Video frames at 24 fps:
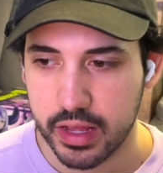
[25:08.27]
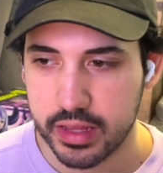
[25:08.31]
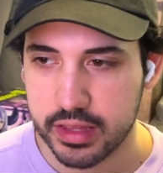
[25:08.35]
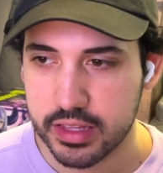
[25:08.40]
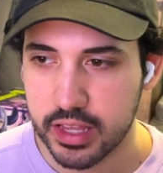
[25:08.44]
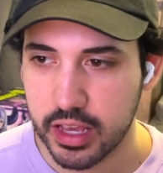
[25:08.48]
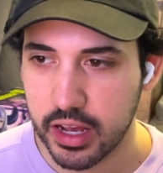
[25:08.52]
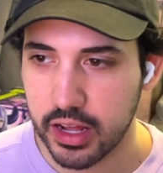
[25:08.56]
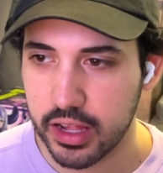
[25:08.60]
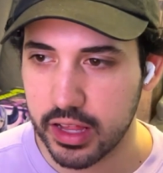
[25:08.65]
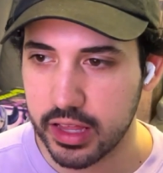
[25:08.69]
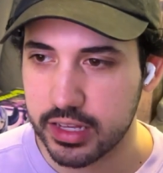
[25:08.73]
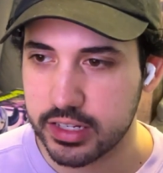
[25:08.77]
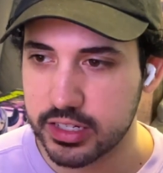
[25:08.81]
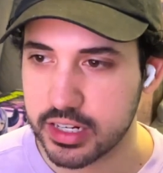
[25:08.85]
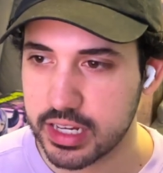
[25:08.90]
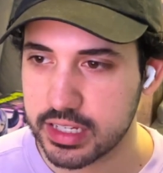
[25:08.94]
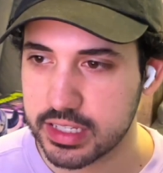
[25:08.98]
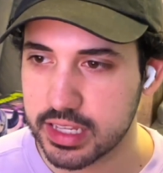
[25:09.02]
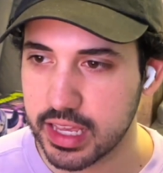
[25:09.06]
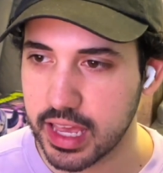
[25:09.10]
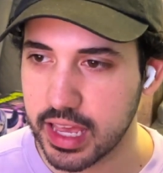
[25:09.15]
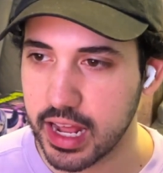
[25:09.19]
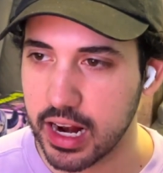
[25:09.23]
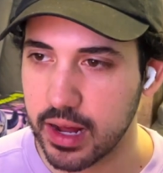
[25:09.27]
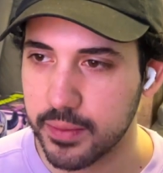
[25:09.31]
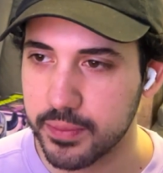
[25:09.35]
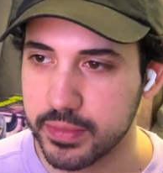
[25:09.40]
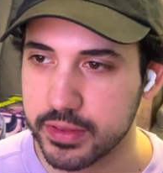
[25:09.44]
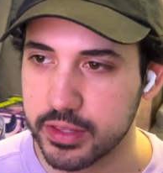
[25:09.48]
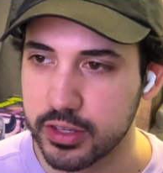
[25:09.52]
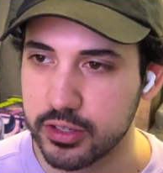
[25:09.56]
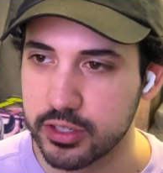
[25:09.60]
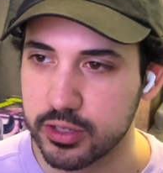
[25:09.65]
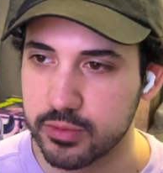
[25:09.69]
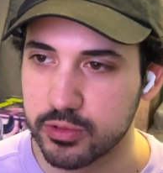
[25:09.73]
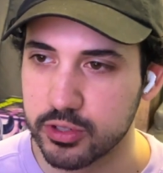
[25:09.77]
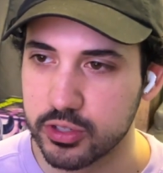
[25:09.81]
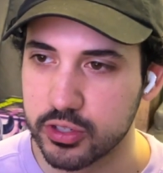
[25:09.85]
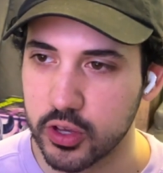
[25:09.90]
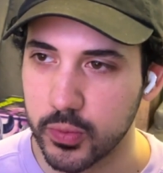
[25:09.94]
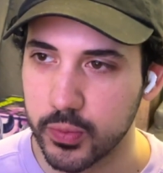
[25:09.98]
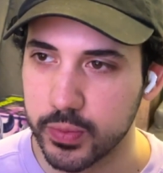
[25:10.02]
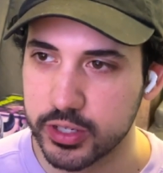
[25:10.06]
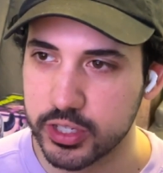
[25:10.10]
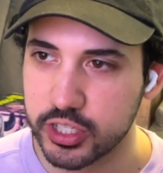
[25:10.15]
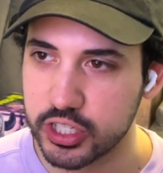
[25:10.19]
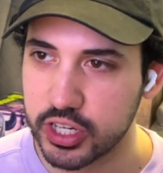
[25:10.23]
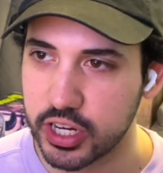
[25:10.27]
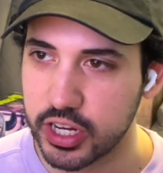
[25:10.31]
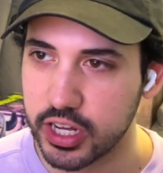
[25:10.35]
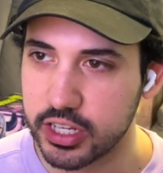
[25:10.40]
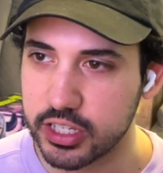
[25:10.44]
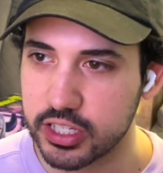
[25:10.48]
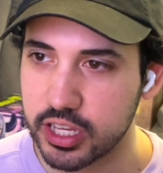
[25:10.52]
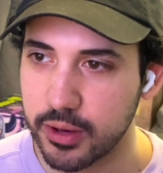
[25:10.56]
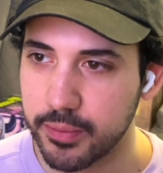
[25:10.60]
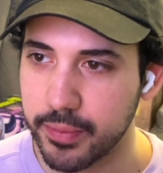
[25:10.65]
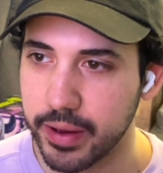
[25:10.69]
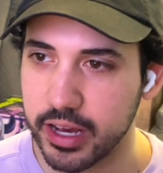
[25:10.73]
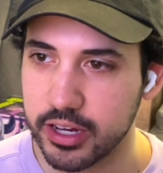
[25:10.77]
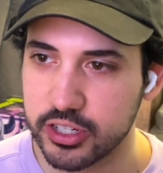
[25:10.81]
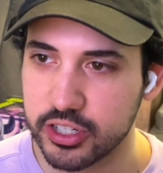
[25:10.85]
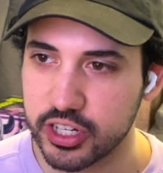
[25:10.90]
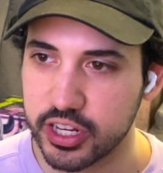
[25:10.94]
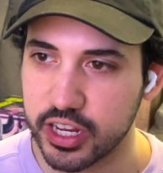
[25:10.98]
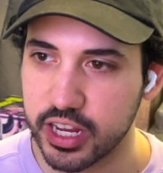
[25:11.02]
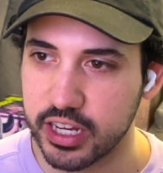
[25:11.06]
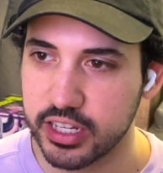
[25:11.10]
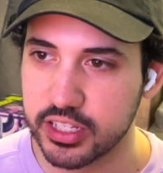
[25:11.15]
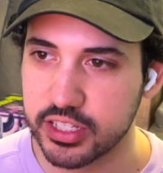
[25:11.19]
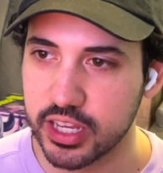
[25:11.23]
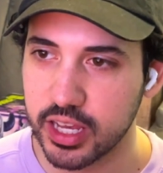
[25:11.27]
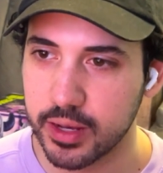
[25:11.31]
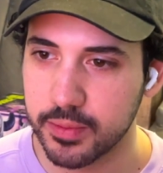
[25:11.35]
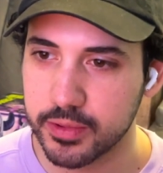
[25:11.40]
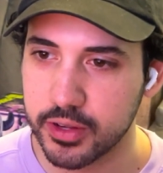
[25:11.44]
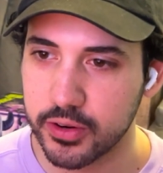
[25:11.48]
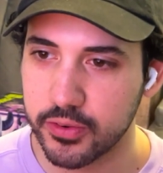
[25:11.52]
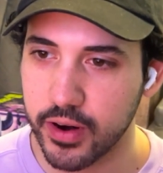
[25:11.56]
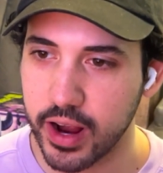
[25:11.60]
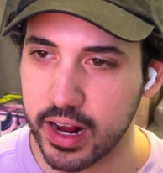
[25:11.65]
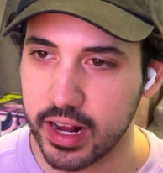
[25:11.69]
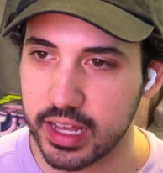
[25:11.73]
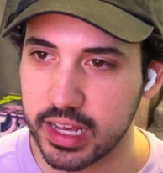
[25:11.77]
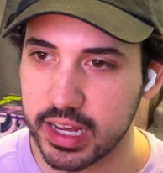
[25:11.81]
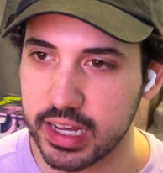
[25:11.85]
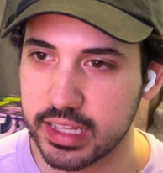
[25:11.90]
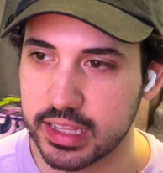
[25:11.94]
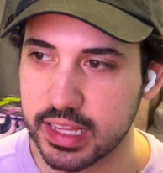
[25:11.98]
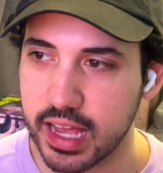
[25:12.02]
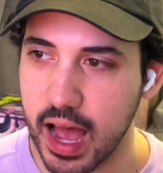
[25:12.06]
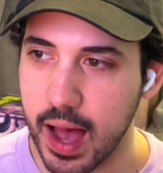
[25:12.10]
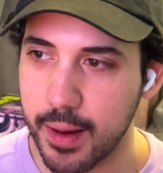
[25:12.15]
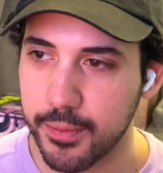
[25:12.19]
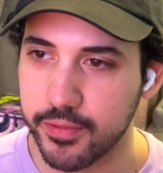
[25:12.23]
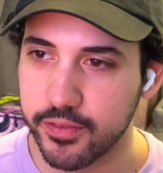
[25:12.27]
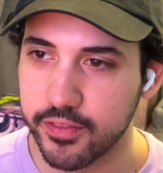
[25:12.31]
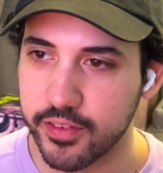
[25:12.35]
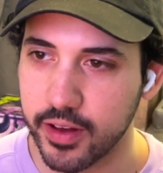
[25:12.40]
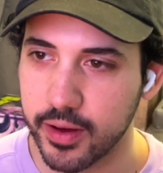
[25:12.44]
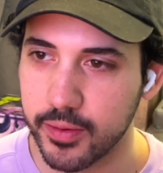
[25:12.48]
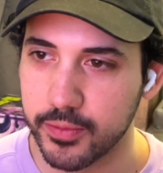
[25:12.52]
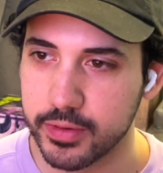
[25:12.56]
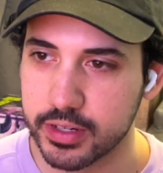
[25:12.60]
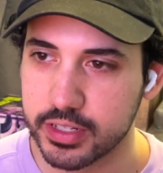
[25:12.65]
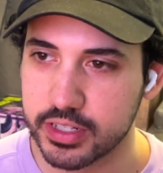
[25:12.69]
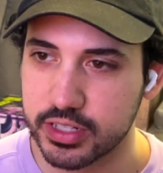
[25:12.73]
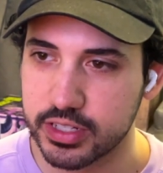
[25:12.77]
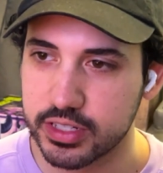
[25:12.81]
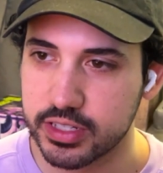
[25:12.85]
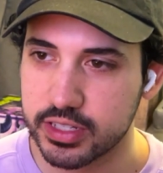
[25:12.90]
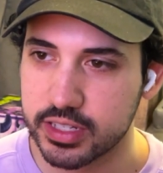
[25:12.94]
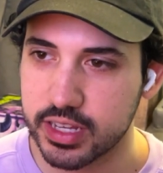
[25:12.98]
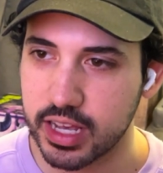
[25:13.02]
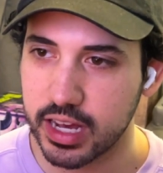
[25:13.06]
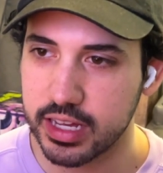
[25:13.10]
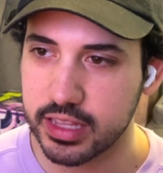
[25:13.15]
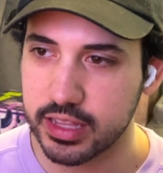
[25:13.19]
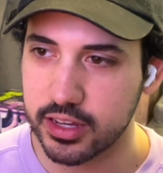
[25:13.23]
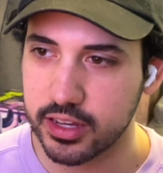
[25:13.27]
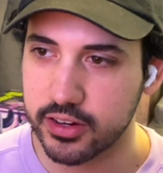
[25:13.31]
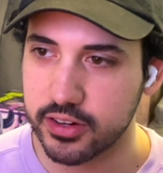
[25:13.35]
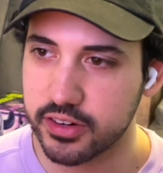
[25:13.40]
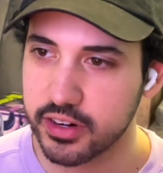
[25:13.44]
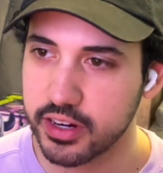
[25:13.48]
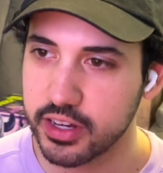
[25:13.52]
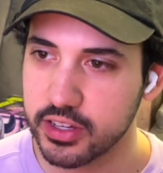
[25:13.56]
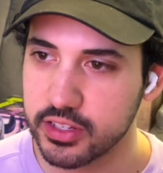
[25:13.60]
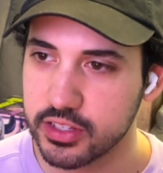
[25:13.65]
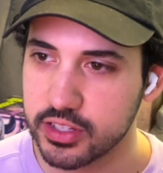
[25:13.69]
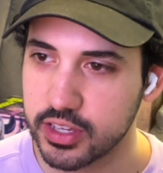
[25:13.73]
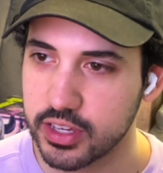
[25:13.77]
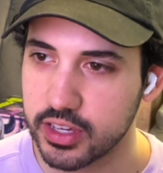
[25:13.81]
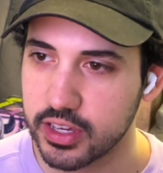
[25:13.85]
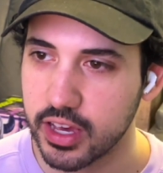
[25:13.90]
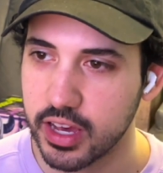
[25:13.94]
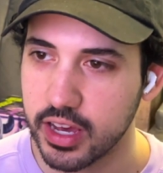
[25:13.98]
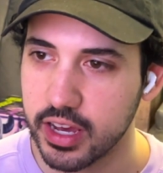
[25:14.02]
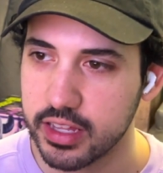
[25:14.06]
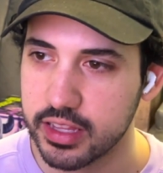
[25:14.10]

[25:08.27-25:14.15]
Until he tries to get up and do some stupid shit, somehow she ends up directly on top of him, which is kind of crazy.